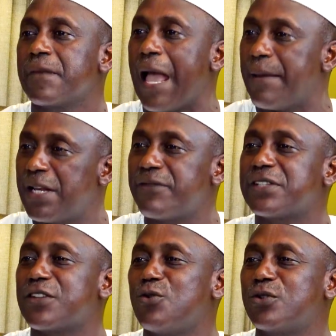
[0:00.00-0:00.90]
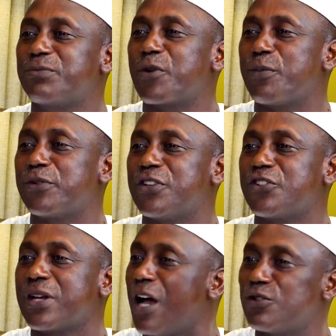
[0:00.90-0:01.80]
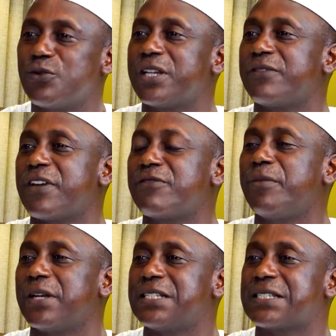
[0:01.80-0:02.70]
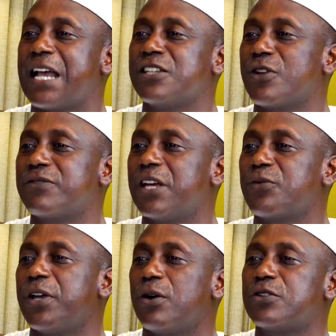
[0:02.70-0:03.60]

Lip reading: I believe it's a good proposition. I'll do it if everybody signs off that we all